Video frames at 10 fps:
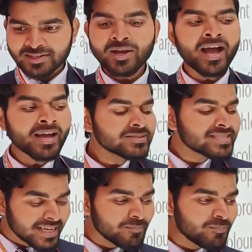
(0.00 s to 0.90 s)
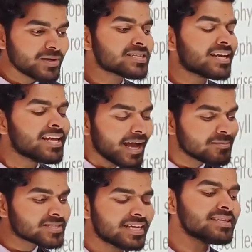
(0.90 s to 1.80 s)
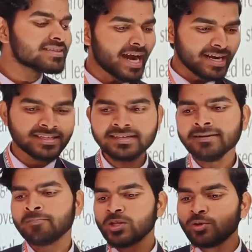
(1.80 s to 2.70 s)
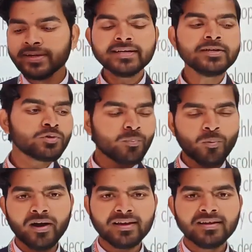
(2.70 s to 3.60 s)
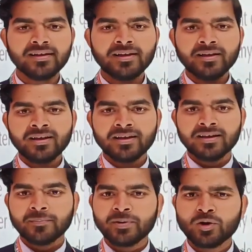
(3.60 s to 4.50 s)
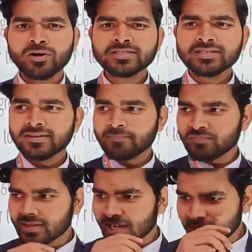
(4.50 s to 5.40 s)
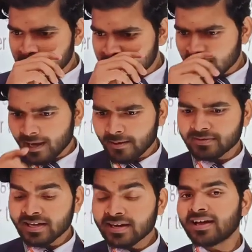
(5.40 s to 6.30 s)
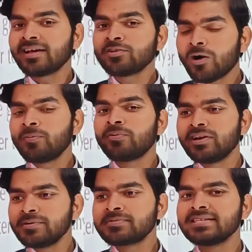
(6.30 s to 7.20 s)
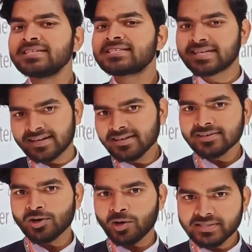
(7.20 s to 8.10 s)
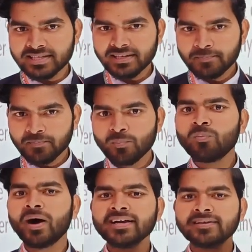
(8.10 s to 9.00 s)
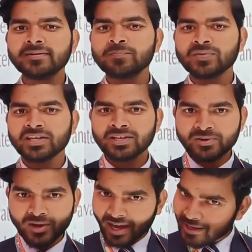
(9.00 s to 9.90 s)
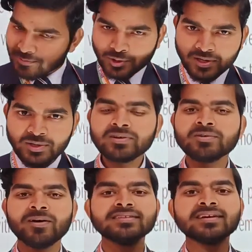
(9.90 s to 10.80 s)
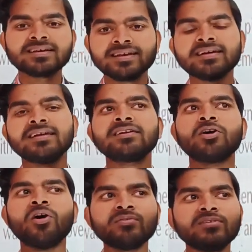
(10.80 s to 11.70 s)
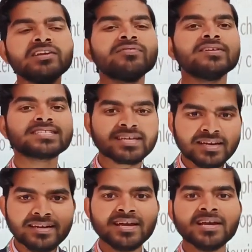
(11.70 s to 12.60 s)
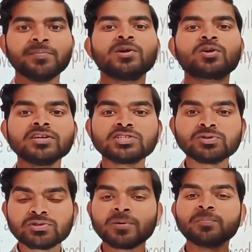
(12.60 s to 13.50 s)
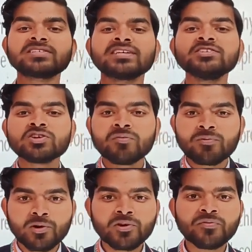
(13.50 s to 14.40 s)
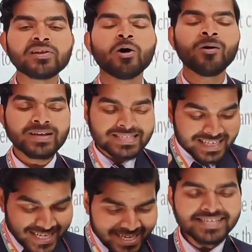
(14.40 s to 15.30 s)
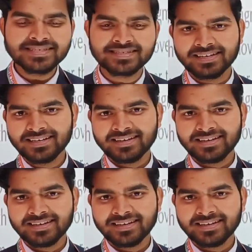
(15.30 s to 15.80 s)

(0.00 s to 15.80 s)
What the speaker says: So I'm saying that you need to boil because the color of leaves is green. Obviously, why? I have told you why the color of leaf is green, because due to the presence of chlorophyll. Obviously yes.